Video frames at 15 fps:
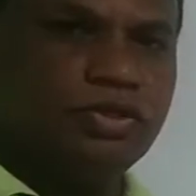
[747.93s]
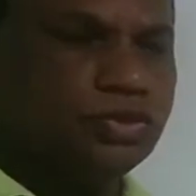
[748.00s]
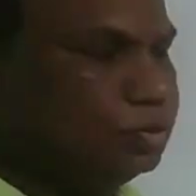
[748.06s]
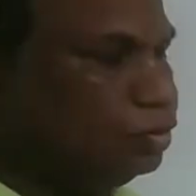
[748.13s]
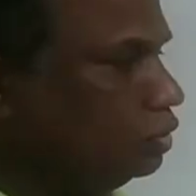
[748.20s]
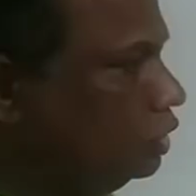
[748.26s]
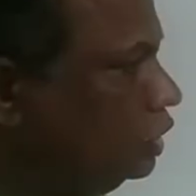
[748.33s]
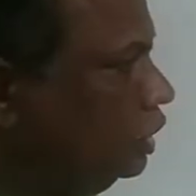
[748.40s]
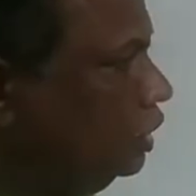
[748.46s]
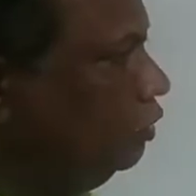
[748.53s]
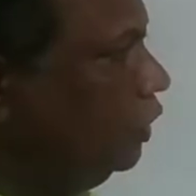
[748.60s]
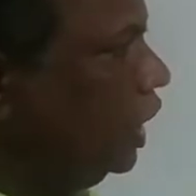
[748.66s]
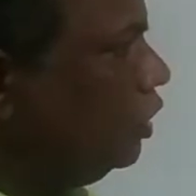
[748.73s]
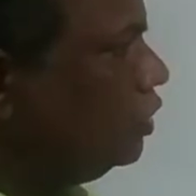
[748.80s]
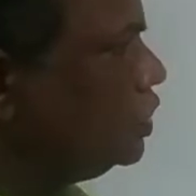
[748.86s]
So
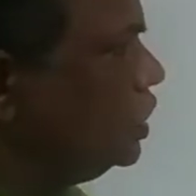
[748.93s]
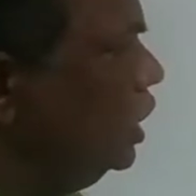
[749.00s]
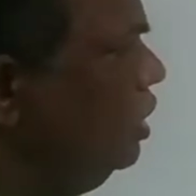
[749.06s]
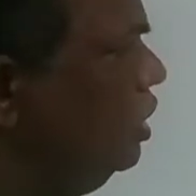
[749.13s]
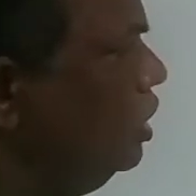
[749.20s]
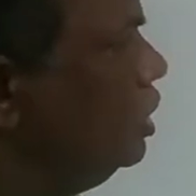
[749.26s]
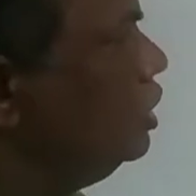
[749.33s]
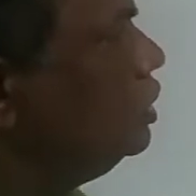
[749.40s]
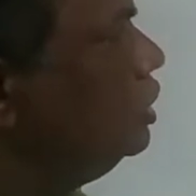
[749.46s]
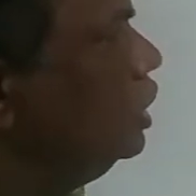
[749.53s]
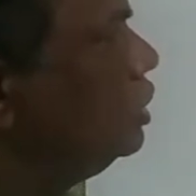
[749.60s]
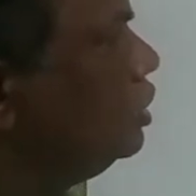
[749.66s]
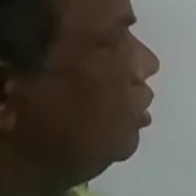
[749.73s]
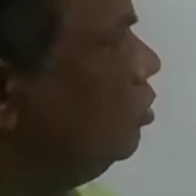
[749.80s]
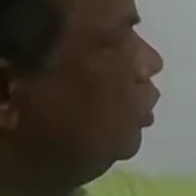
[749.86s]
we have seen
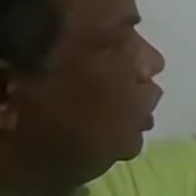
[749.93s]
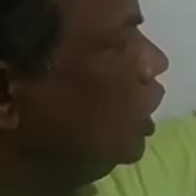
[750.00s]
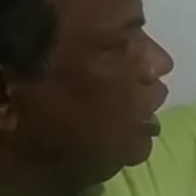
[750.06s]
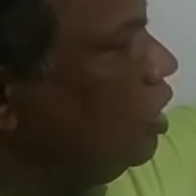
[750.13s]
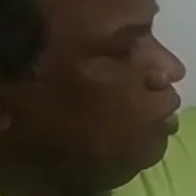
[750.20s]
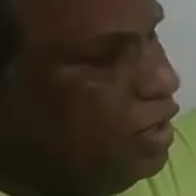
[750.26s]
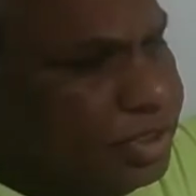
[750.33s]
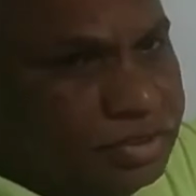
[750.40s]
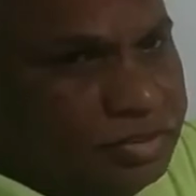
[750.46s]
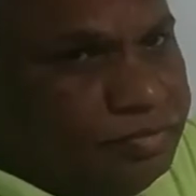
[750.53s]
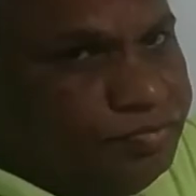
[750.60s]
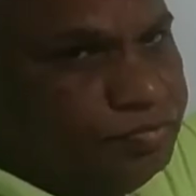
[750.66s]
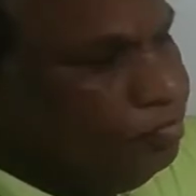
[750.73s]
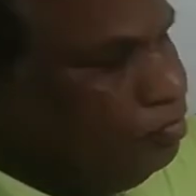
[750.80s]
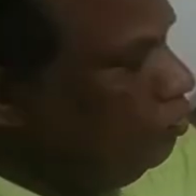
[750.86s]
the thermodynamics,